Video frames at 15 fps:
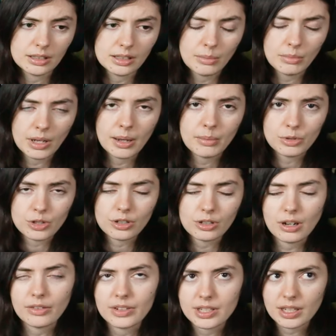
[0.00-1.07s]
I'm sure
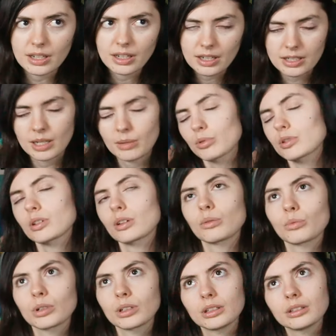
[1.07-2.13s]
obviously next episode
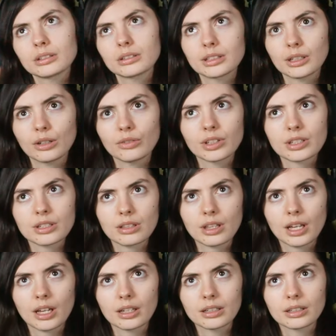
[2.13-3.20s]
will delve into
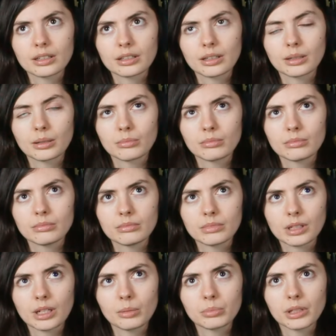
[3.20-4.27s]
that
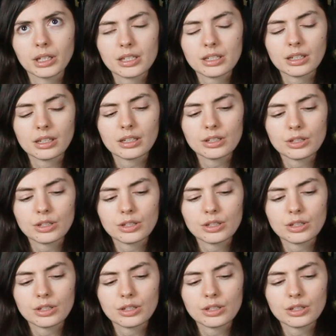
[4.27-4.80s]
complexity.